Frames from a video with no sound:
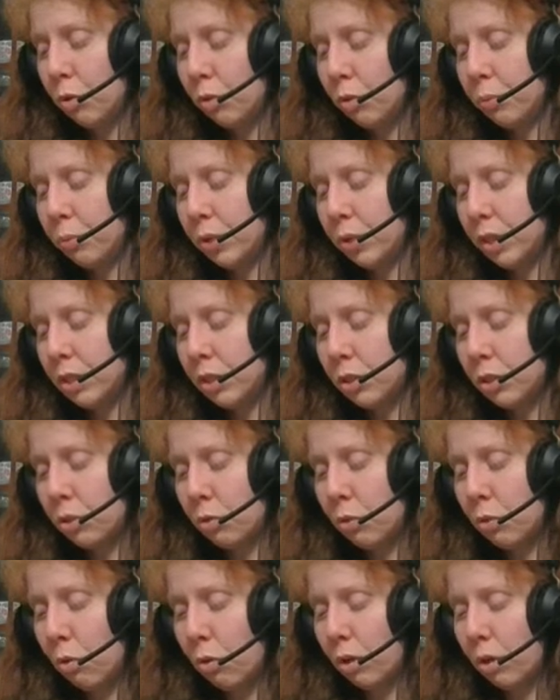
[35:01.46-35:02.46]
bring
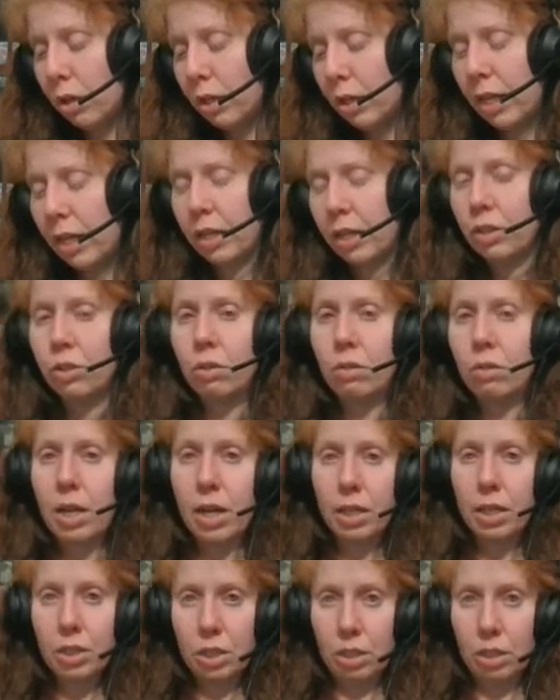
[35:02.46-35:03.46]
scorn and
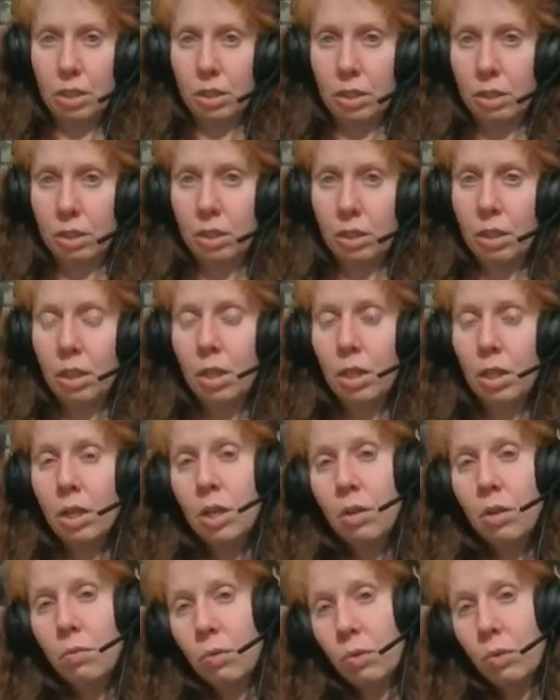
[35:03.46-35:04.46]
derision,
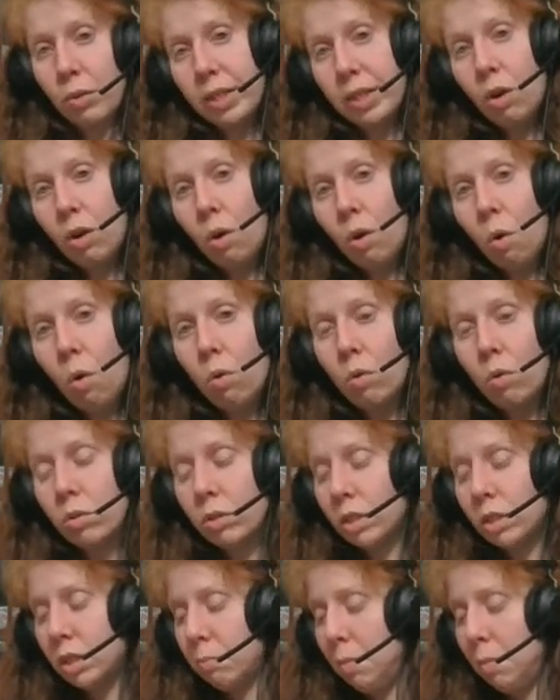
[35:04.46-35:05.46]
for it
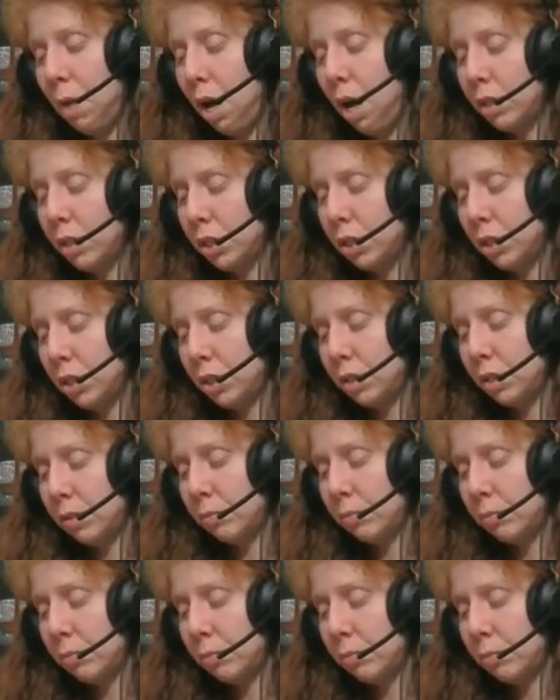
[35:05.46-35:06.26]
holds much.